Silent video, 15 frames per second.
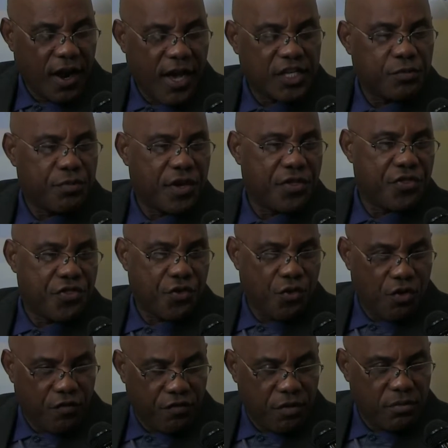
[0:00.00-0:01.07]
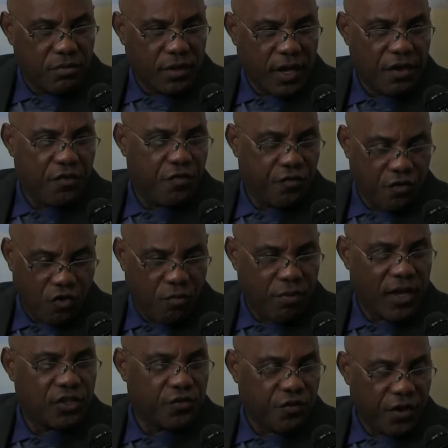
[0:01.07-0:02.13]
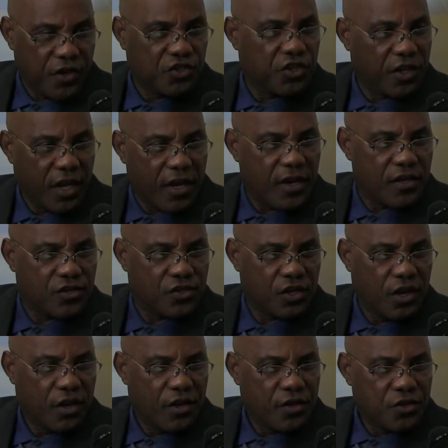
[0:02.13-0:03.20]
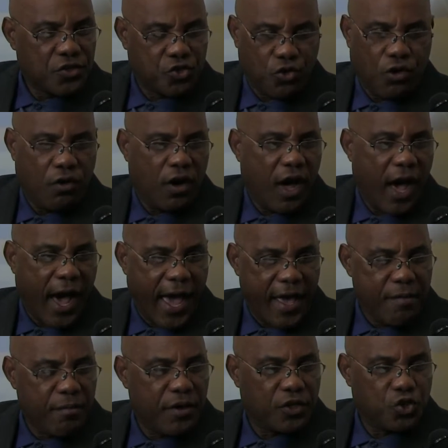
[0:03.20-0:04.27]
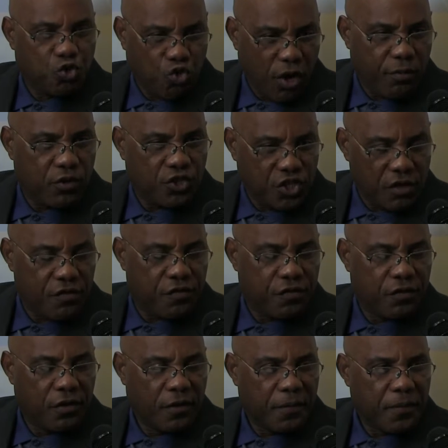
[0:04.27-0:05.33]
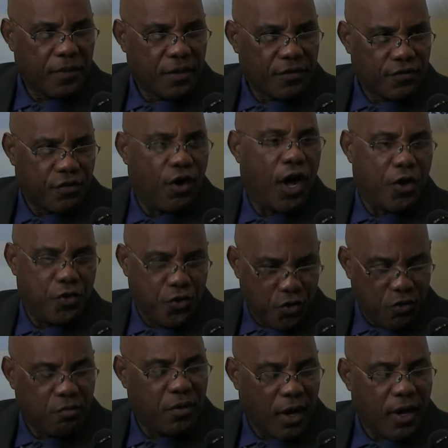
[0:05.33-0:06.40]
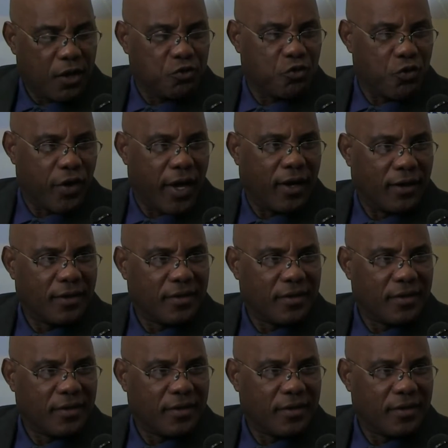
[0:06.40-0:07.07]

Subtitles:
I speak 3 of them, and 4 plus French and English. So I am a tribal chief, so I know my country well.